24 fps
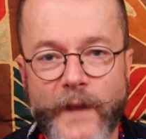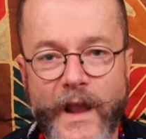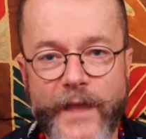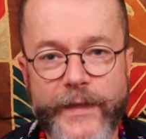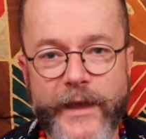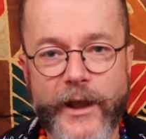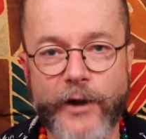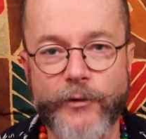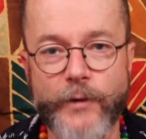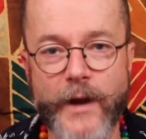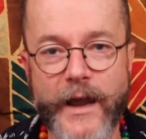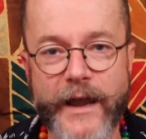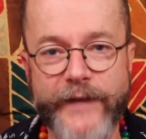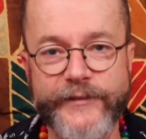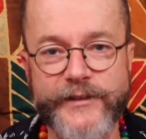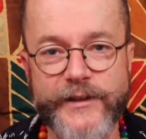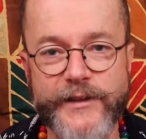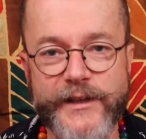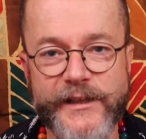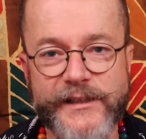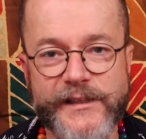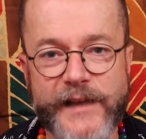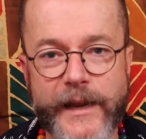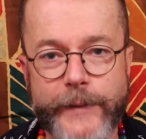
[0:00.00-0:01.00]
They arrived
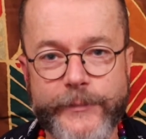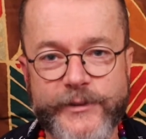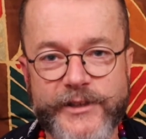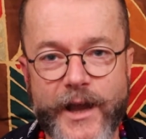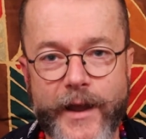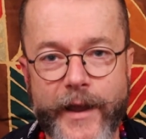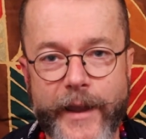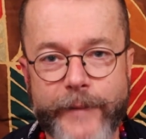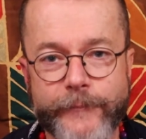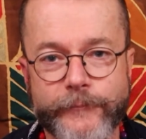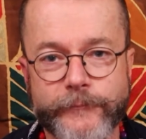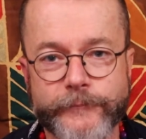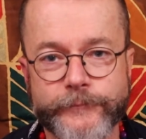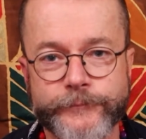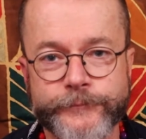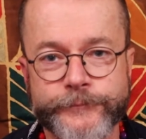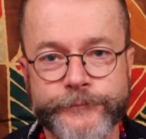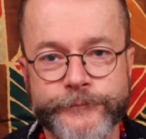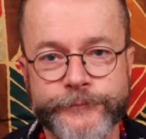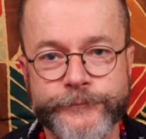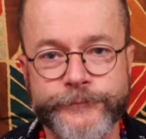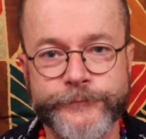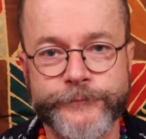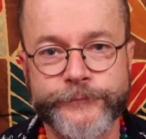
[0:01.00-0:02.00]
at the same time,
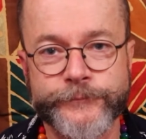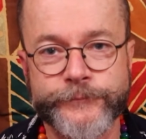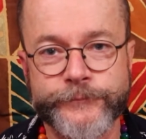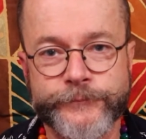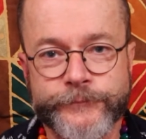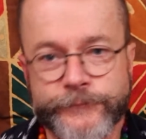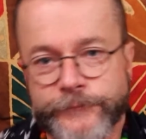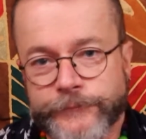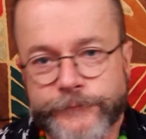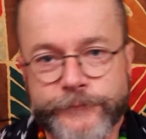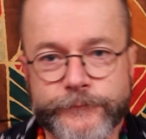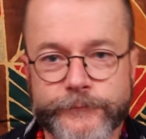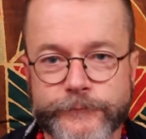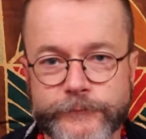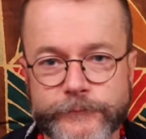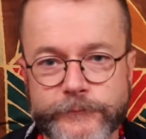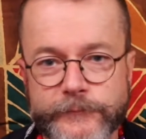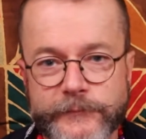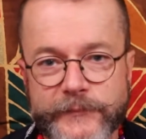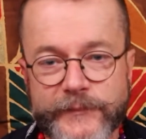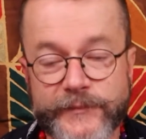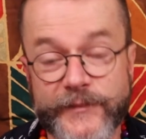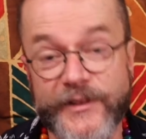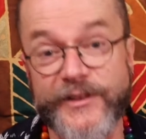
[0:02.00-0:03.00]

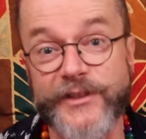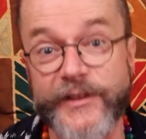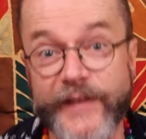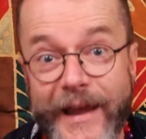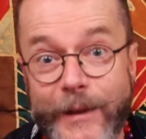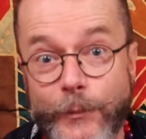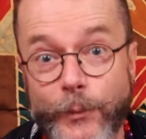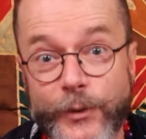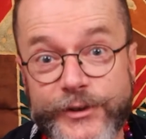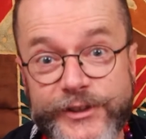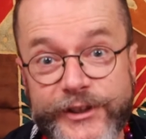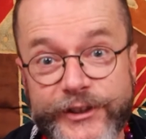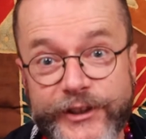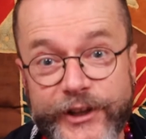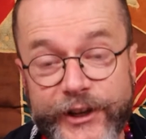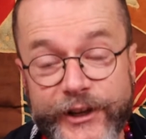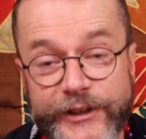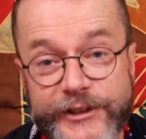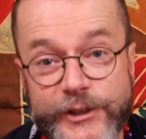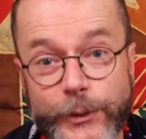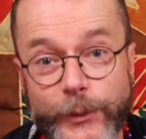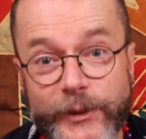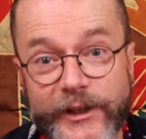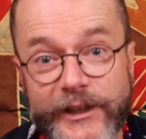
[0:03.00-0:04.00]
so that wasn't
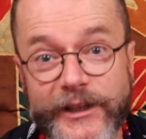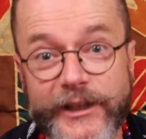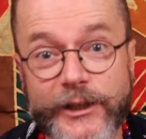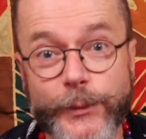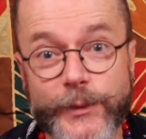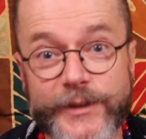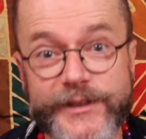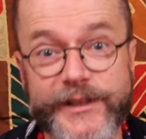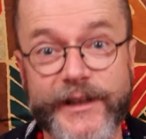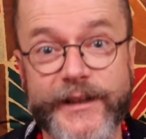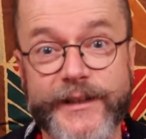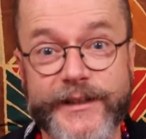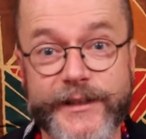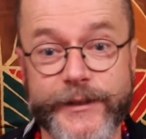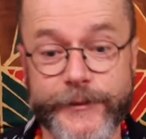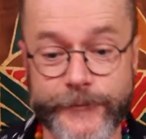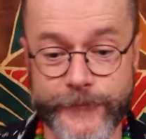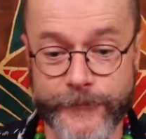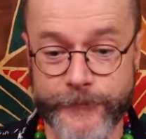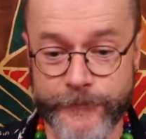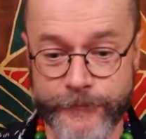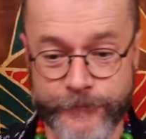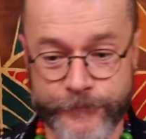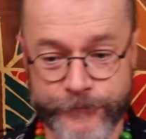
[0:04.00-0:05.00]
going to work, was it?
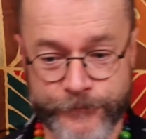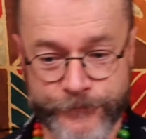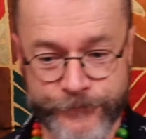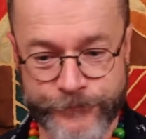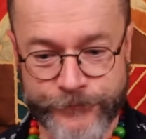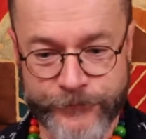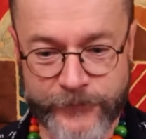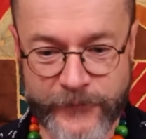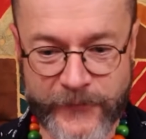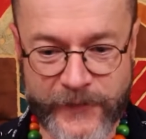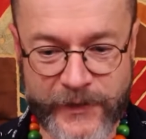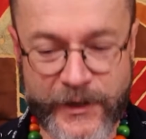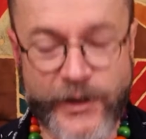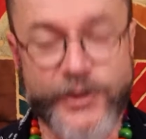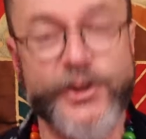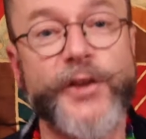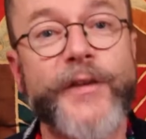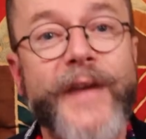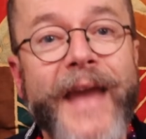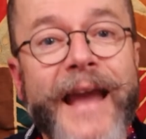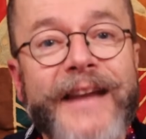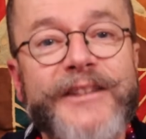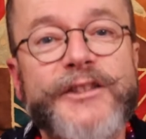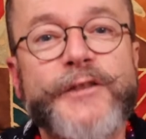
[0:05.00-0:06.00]
So
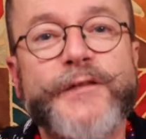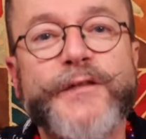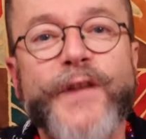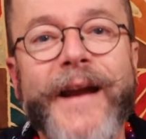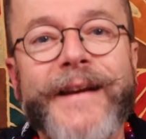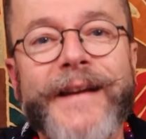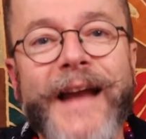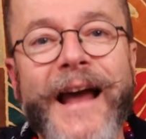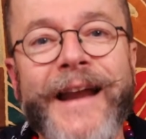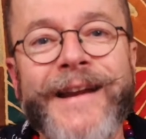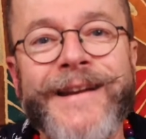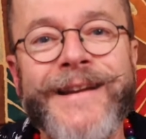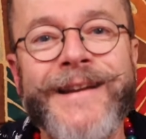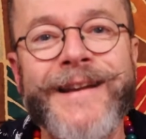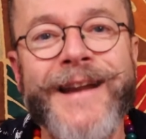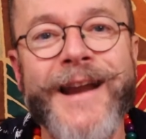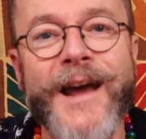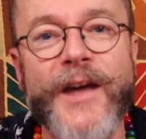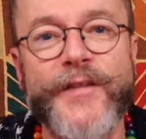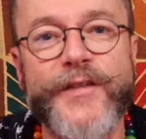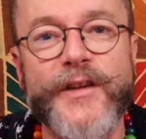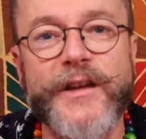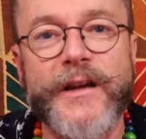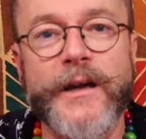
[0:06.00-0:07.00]
they had to find
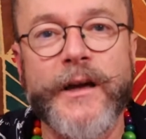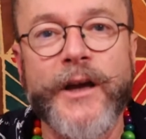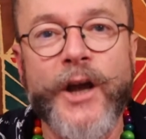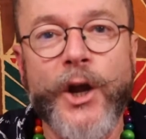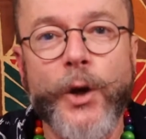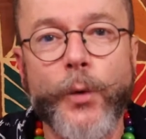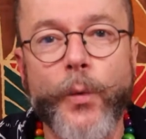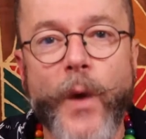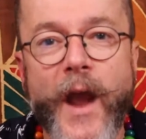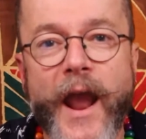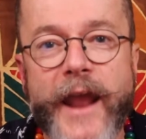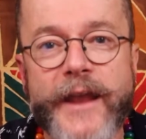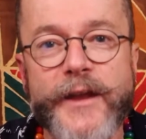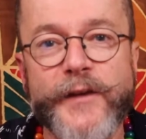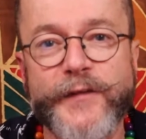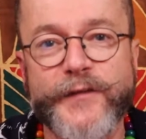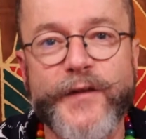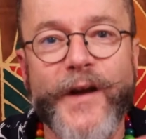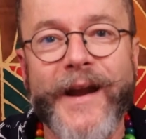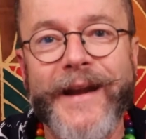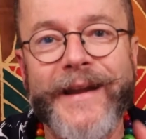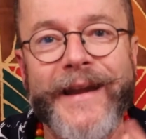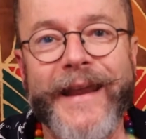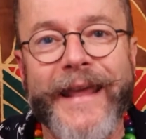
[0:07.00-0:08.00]
another way of
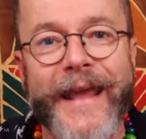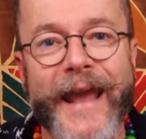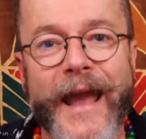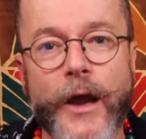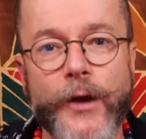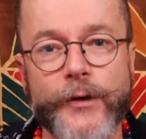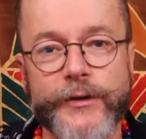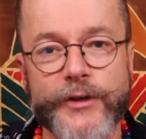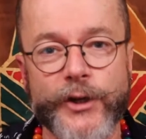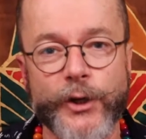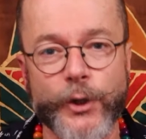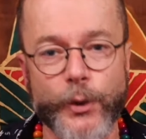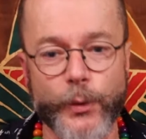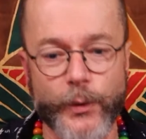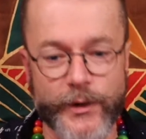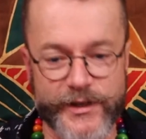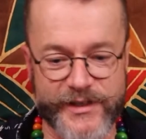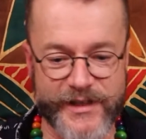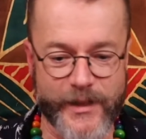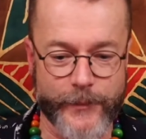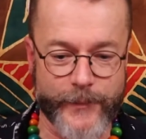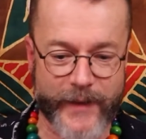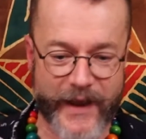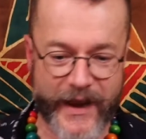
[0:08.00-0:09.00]
finding out who
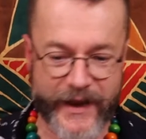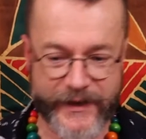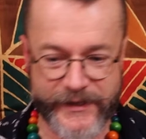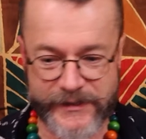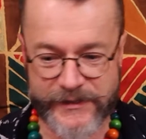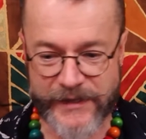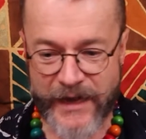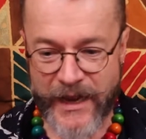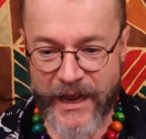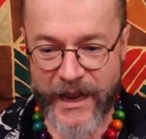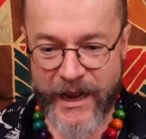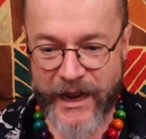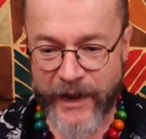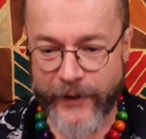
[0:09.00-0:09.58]
was the best.